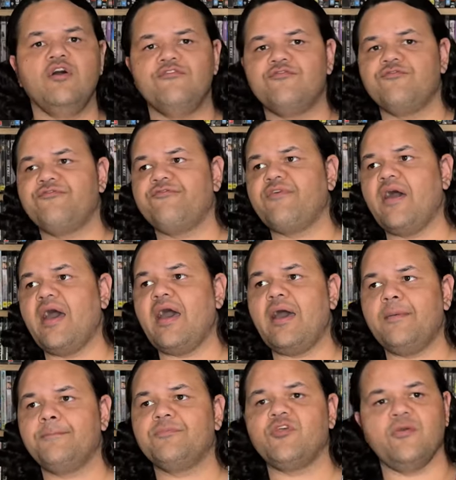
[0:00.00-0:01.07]
of
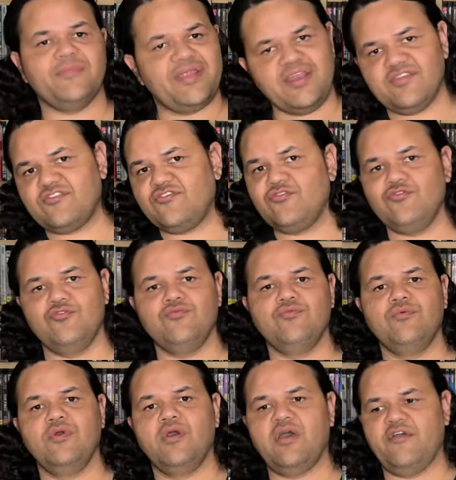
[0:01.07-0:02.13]
uh, Terminator
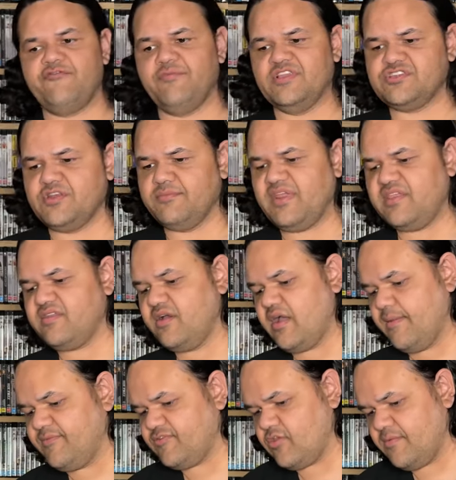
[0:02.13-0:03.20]
two. I've mentioned it many
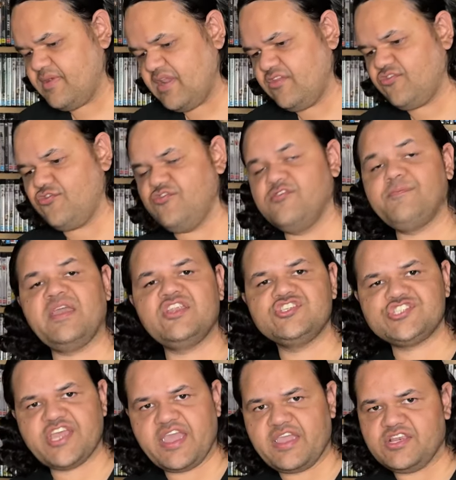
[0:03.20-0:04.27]
times. Terminator two has been
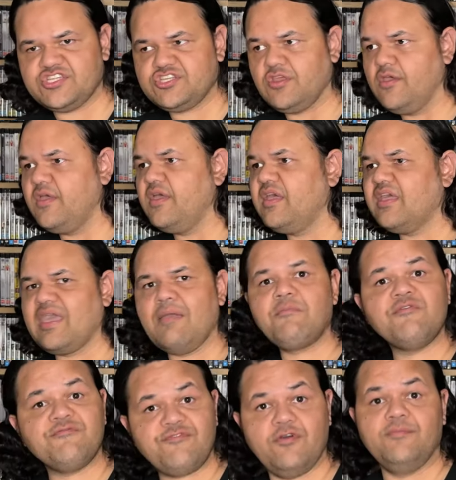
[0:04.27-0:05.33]
changed.
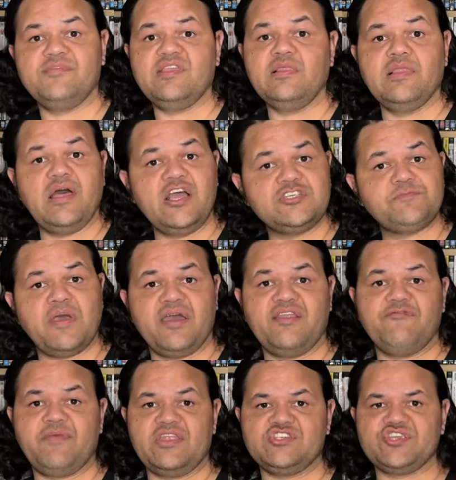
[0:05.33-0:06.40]
Cameron films in large
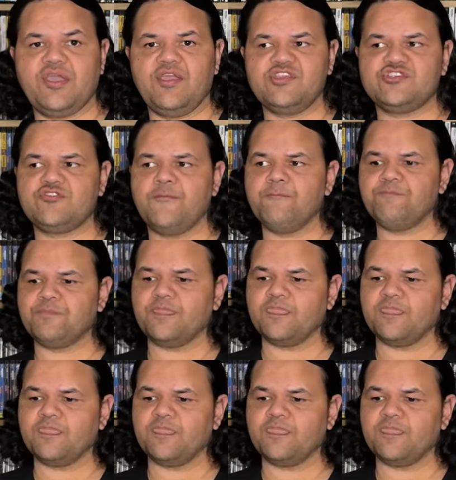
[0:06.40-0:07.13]
part have been changed.